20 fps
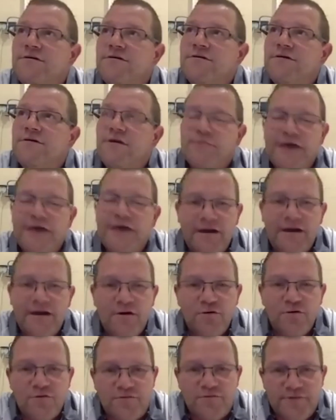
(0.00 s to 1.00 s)
I'm getting
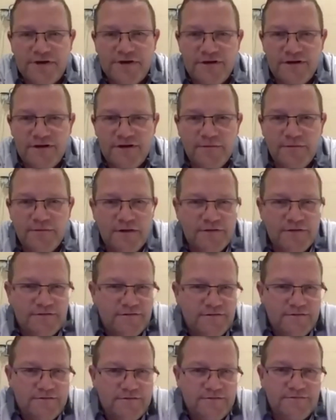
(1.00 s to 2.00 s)
old, man.
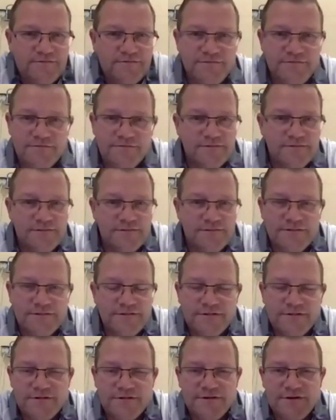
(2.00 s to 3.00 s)

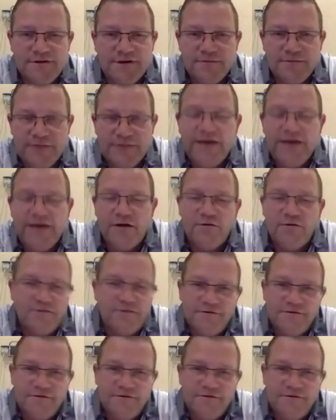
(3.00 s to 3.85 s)
I'm getting old.